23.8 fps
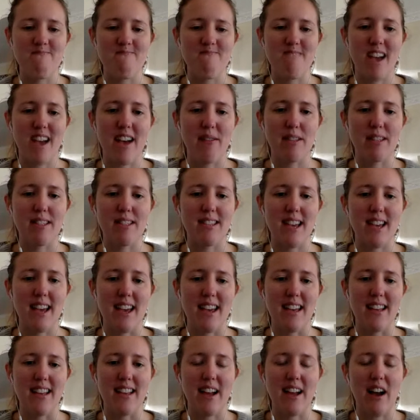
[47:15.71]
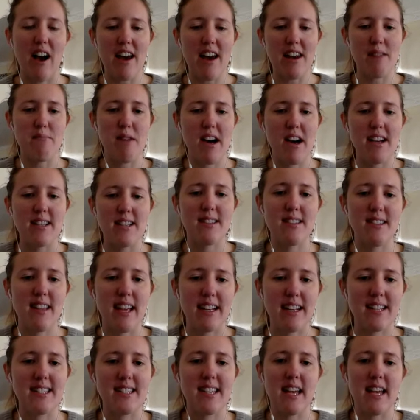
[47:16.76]
I would say, like, itemize,
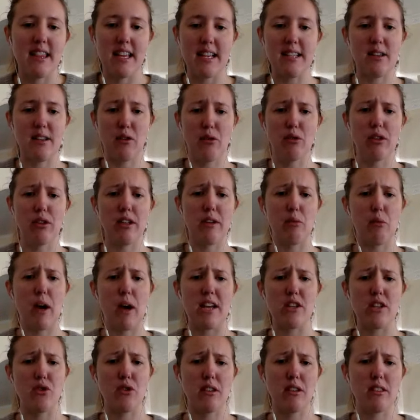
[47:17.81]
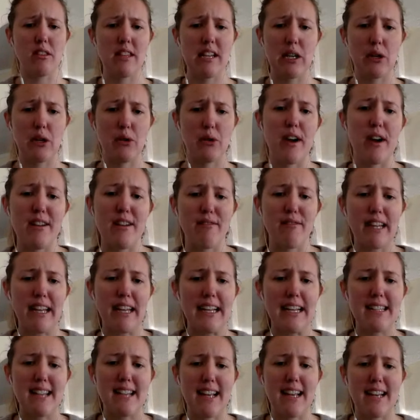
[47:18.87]
like to say these are all the ways you can think creatively,
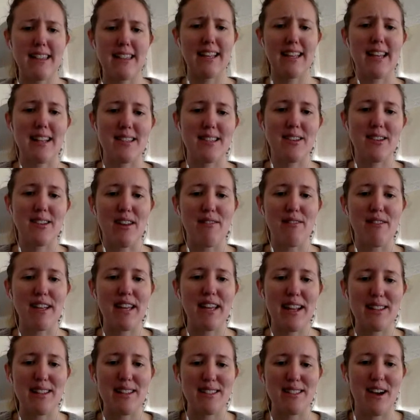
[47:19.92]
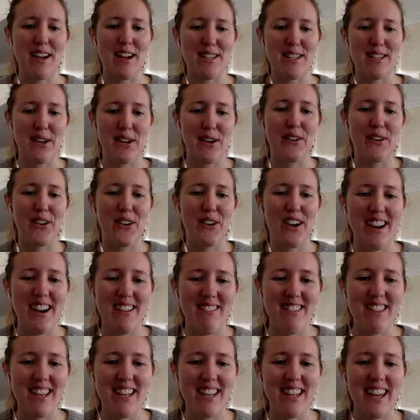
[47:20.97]
because I think that's kind of against the idea of
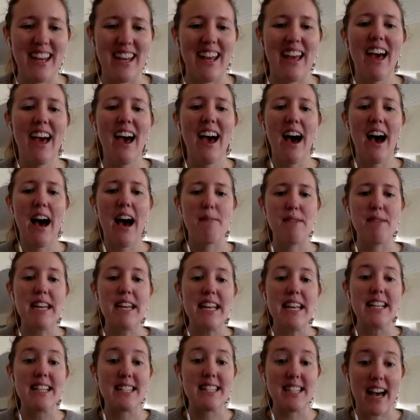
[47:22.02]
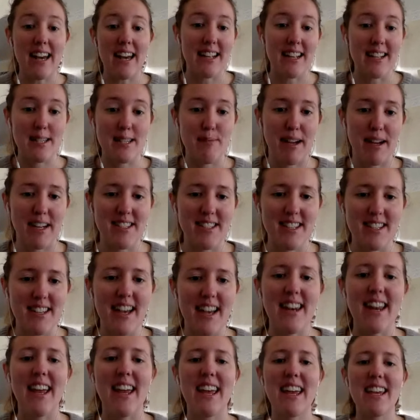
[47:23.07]
creative thinking. It is unexpected
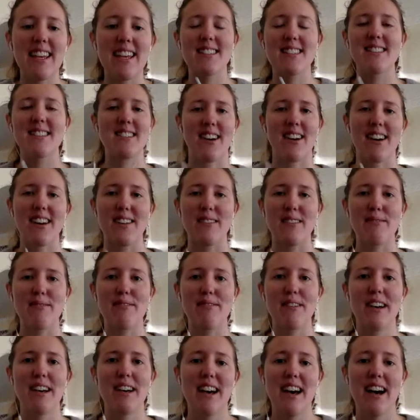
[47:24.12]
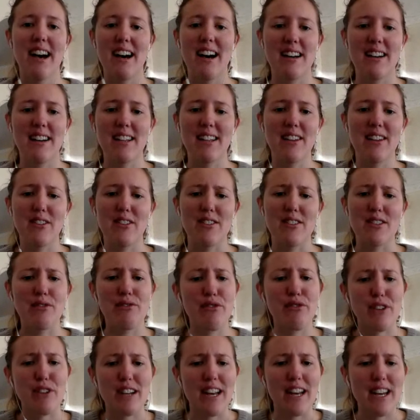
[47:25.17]
and it is kind of, you know,
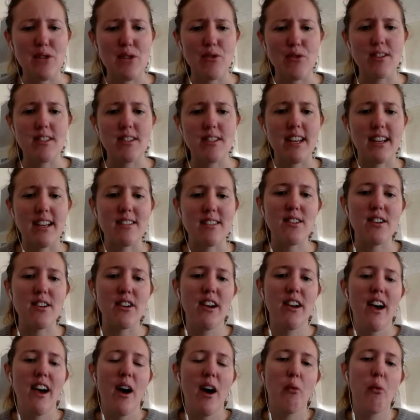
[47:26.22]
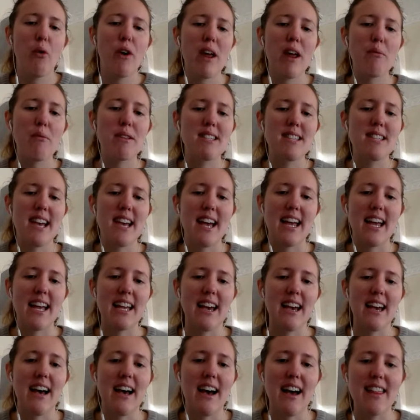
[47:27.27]
different and interesting. So what I would
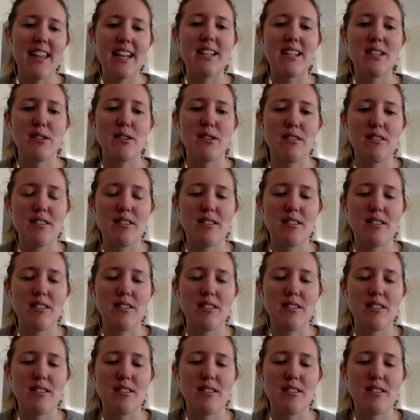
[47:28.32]
say, I think to